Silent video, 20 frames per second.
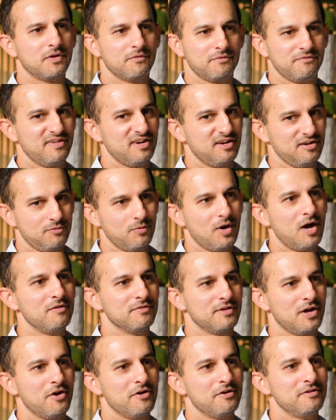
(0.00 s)
You're very well
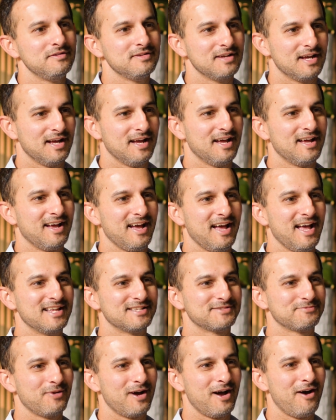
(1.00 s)
known
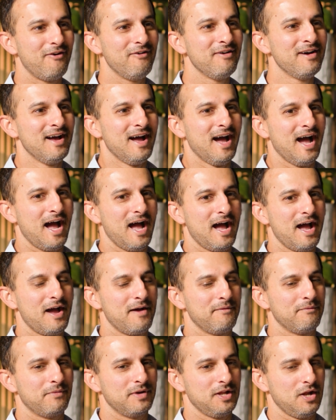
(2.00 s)
as well.
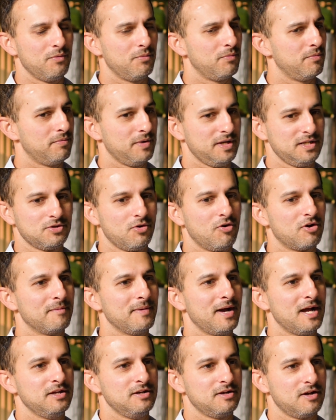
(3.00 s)
We talk
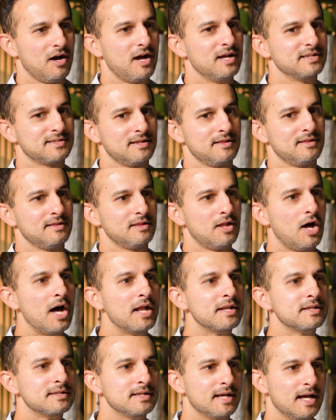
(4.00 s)
about you guys a
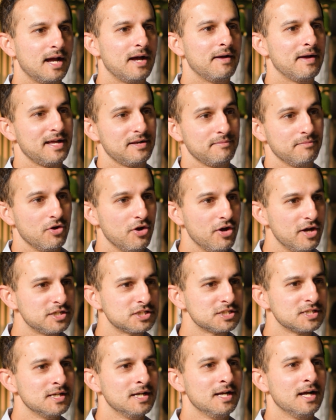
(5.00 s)
lot at
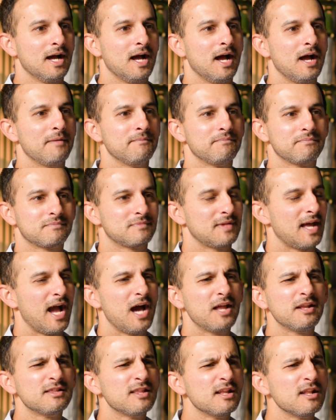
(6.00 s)
Emerge.
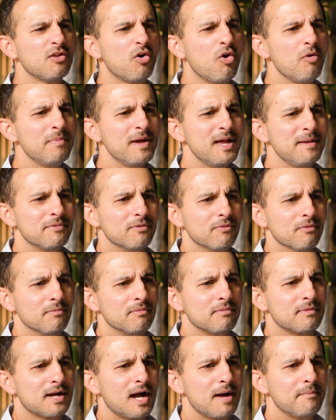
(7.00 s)
How did the Law People
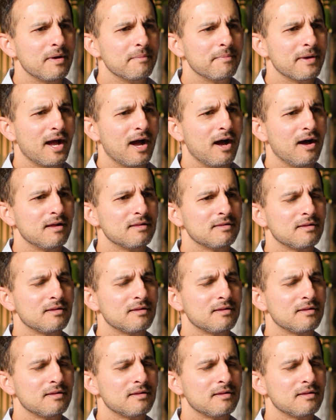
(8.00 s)
come about?